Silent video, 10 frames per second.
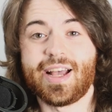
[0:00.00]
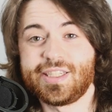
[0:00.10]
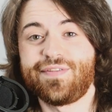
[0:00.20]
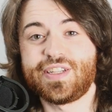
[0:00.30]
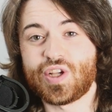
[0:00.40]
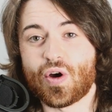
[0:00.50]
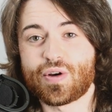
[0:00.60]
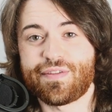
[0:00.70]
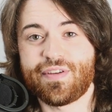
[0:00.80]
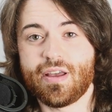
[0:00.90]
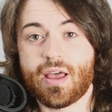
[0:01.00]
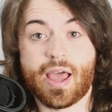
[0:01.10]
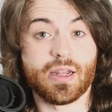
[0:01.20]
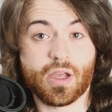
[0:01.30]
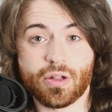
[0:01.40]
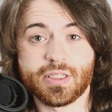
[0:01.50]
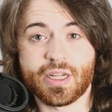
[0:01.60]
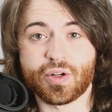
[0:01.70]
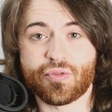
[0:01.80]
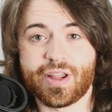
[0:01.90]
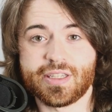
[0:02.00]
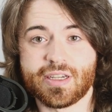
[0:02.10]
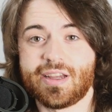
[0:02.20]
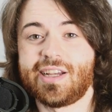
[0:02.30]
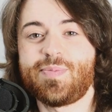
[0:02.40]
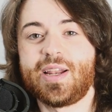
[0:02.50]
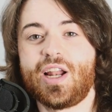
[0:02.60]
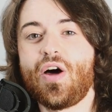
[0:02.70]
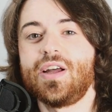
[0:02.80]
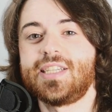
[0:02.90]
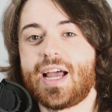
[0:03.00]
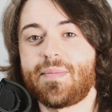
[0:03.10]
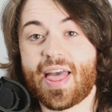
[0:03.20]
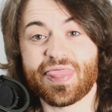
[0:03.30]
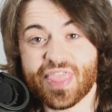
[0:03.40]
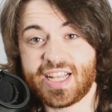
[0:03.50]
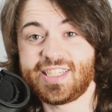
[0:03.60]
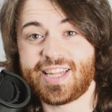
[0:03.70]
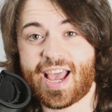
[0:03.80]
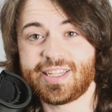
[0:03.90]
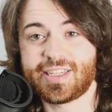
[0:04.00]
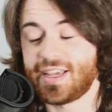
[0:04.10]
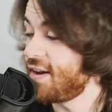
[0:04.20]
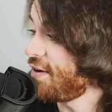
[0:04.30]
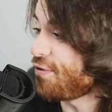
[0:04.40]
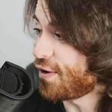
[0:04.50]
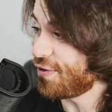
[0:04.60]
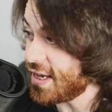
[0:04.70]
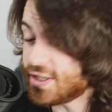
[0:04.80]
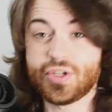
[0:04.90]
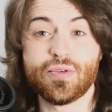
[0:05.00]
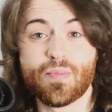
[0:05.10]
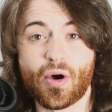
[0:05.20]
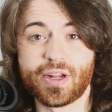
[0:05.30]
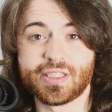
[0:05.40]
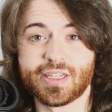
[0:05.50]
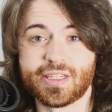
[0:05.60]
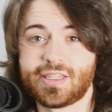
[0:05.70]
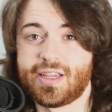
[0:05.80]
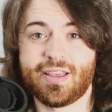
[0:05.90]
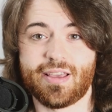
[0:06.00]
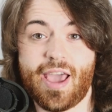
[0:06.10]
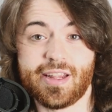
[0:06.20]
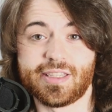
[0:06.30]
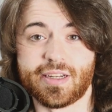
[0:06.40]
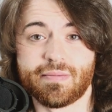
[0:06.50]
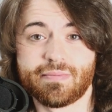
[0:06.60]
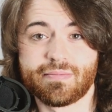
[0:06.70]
As a photographer and a content creator, I spend a lot of time at this desk in front of these two monitors editing.